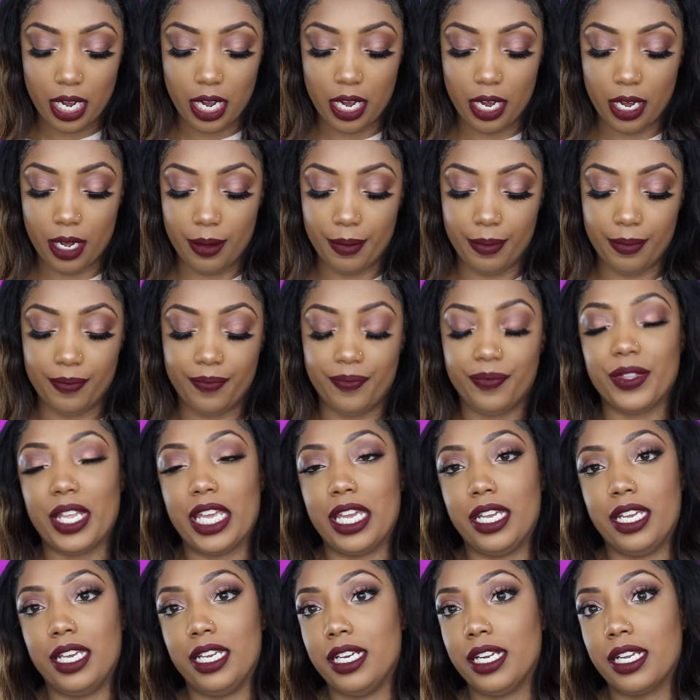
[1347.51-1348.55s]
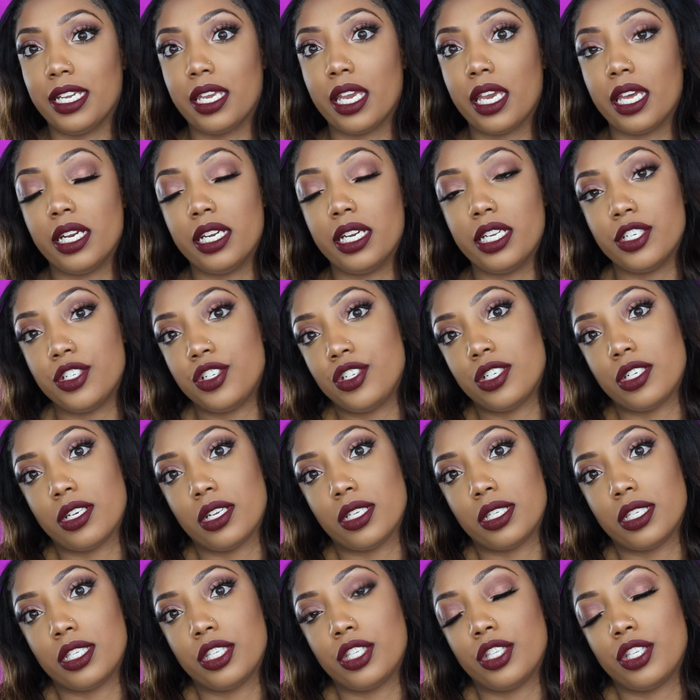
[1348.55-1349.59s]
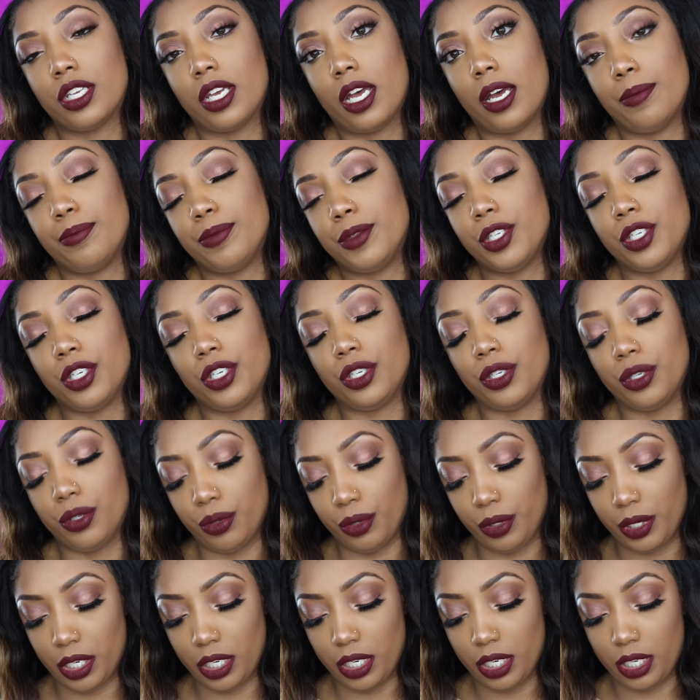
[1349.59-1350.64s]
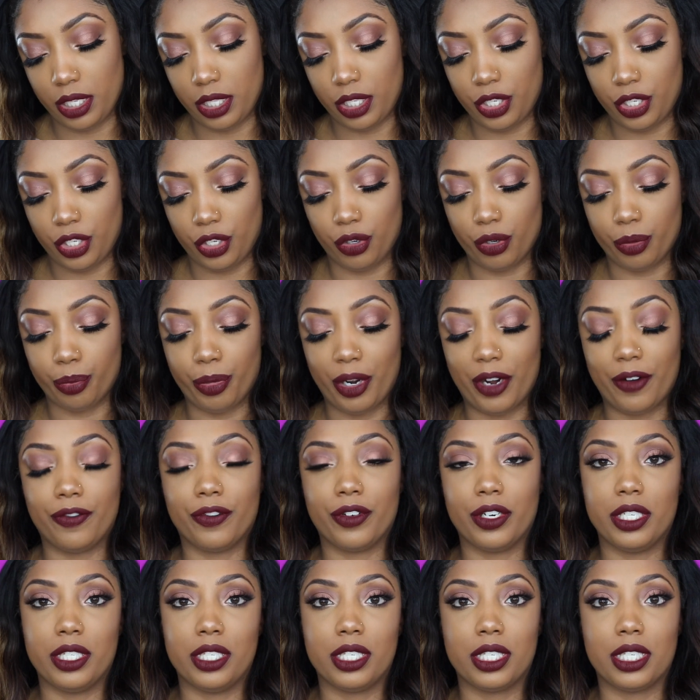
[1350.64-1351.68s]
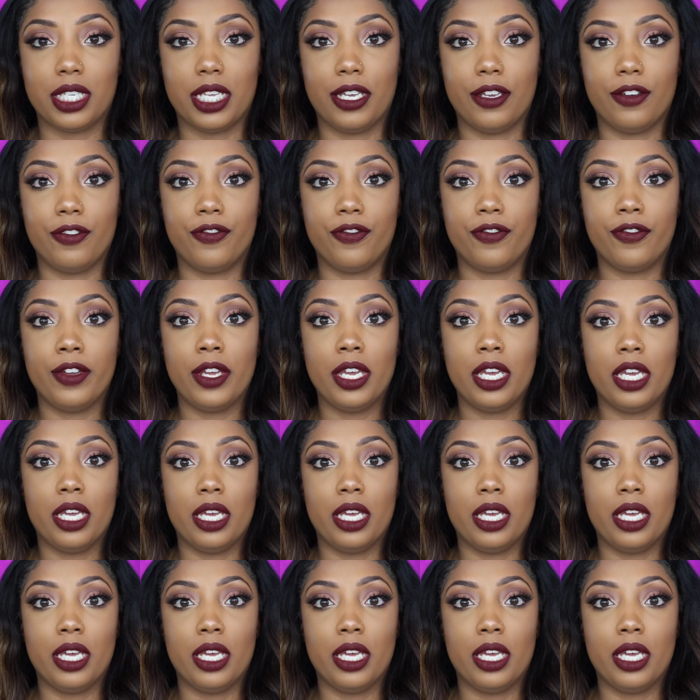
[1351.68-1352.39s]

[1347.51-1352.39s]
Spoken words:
And again, it's just up to you and it's your preference if